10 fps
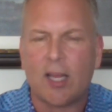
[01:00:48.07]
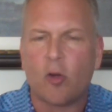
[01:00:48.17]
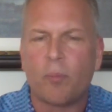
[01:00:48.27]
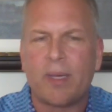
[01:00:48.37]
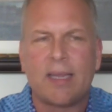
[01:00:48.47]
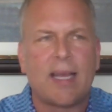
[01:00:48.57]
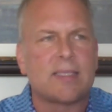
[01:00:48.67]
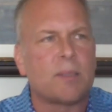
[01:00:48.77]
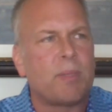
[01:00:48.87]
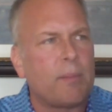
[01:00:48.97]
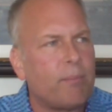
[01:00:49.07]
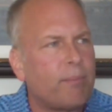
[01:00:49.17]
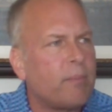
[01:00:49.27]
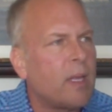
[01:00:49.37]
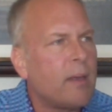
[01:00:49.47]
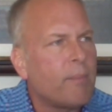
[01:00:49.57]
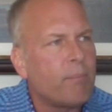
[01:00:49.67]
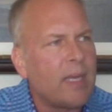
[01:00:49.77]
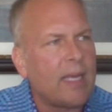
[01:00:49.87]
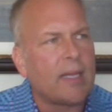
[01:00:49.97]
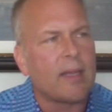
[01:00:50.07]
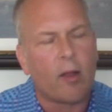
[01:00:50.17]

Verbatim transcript: And I don't mean that to be mean.